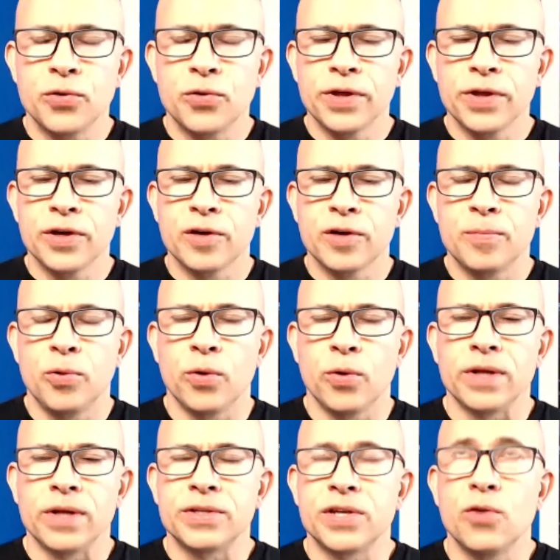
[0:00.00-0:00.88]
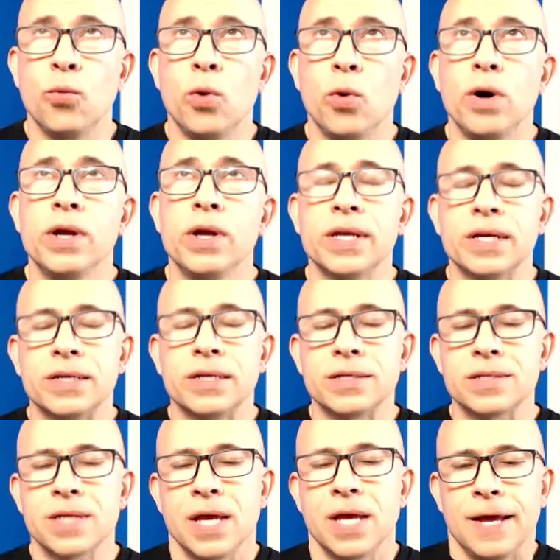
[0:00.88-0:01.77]
really good points. And one
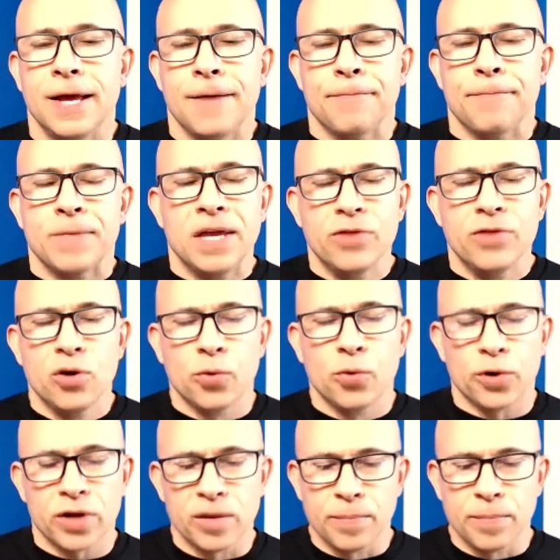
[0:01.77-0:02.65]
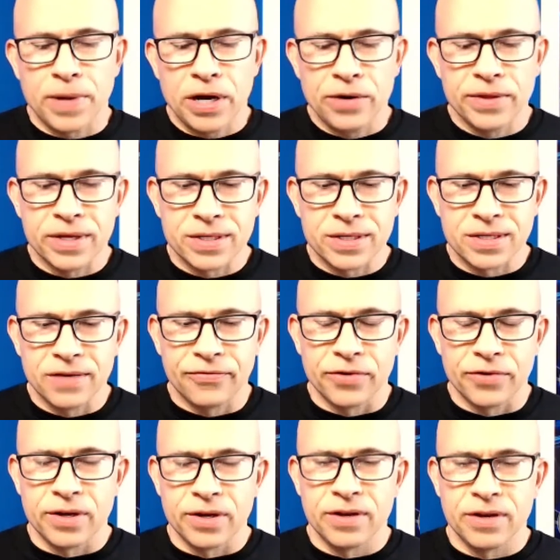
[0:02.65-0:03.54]
is, even though we're comparing these
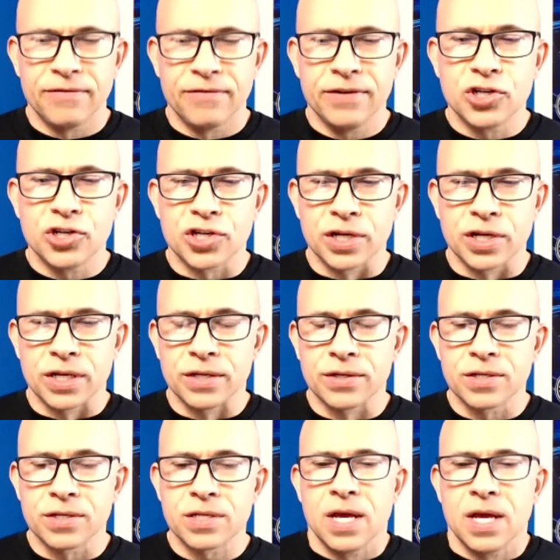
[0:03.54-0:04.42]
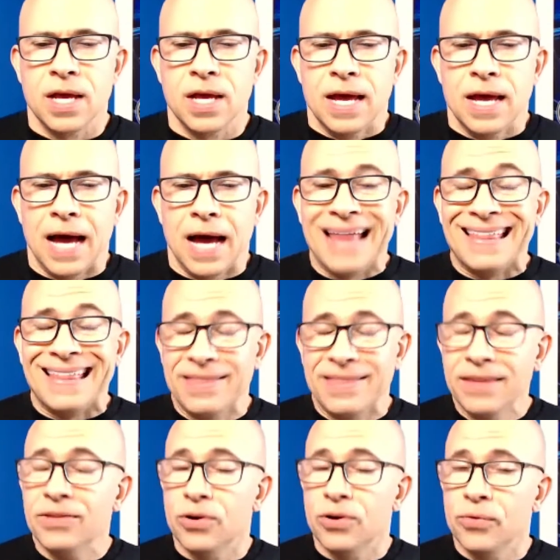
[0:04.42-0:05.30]
different divisions, I
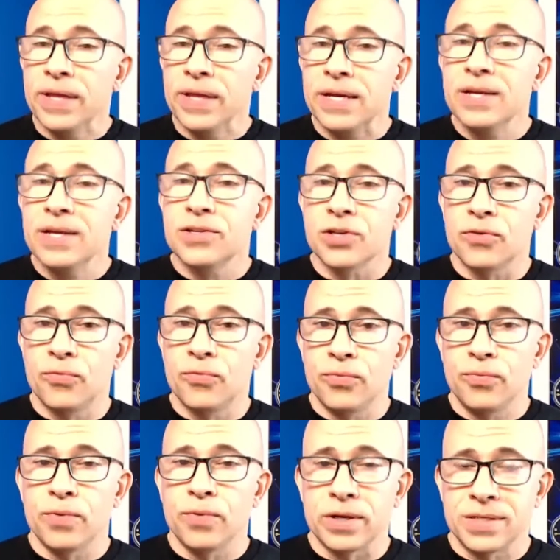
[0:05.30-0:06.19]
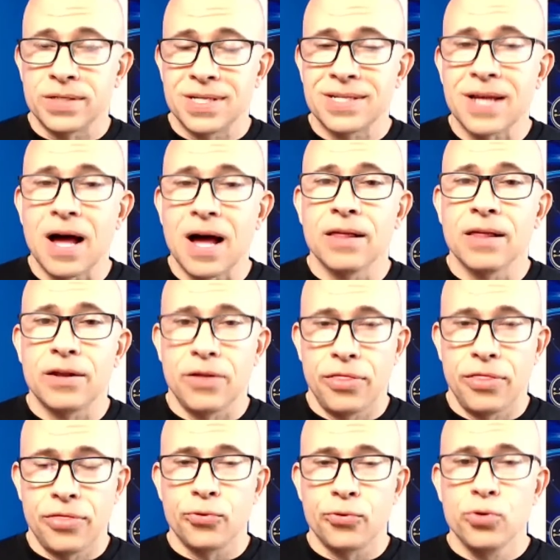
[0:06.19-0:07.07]
think there really is a solid
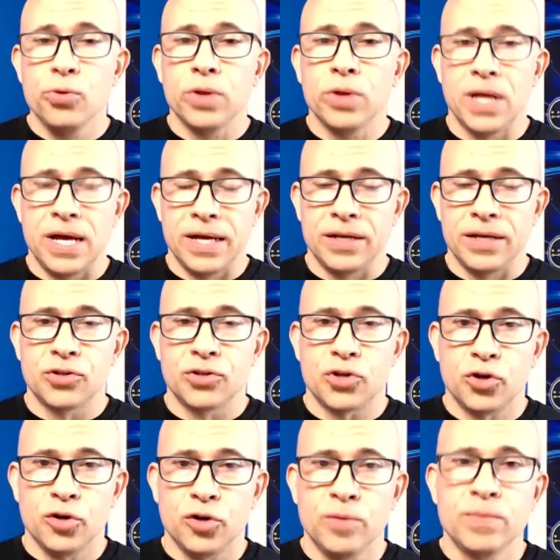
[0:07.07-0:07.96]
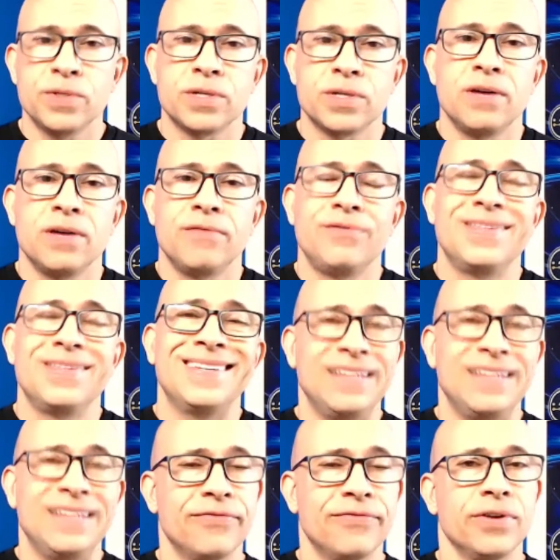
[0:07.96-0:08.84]
through line in terms of the
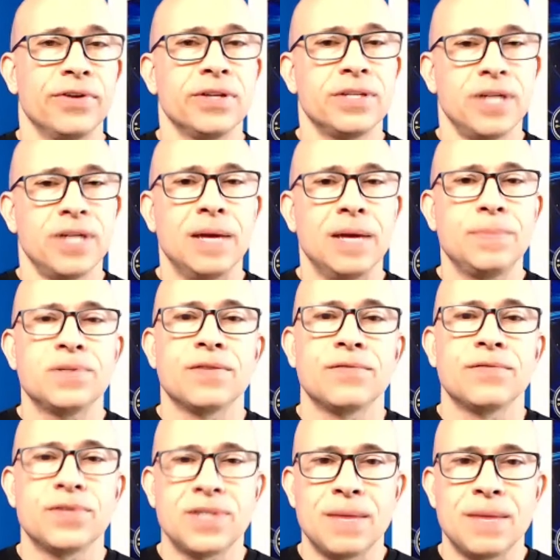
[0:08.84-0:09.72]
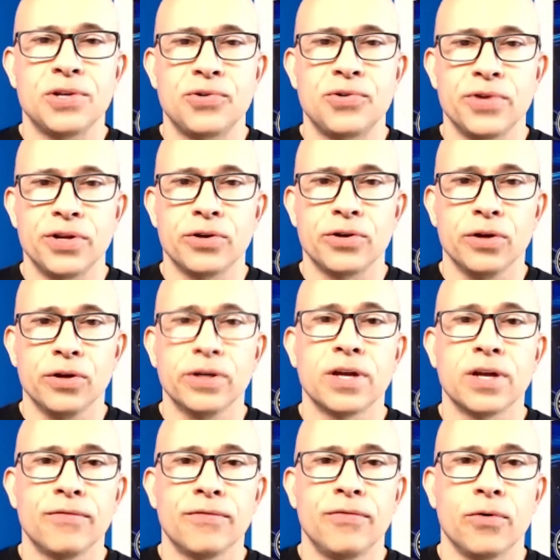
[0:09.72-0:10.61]
different types of symmetry you're
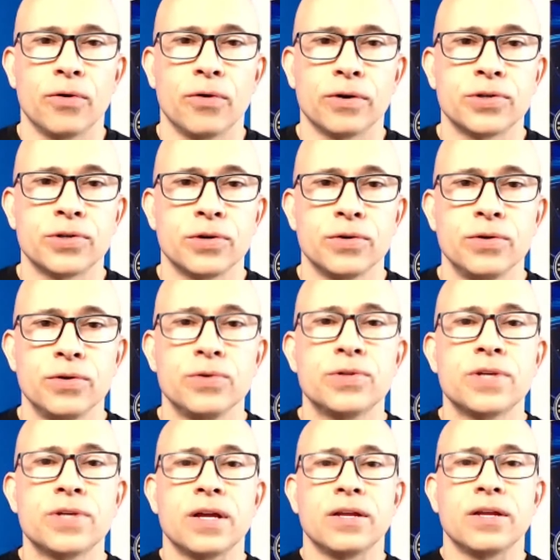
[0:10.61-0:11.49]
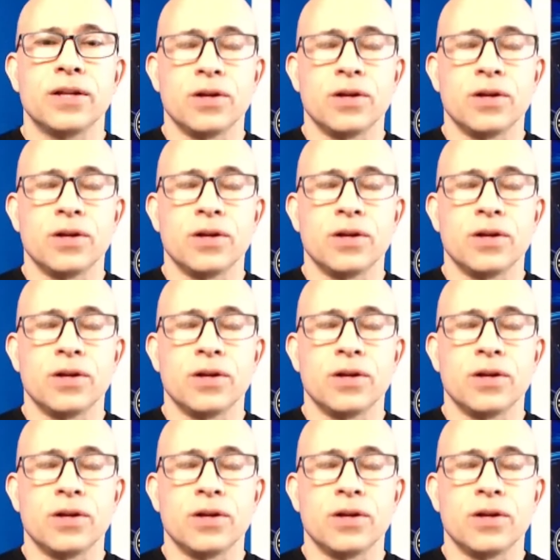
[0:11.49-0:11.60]
looking for. So you said,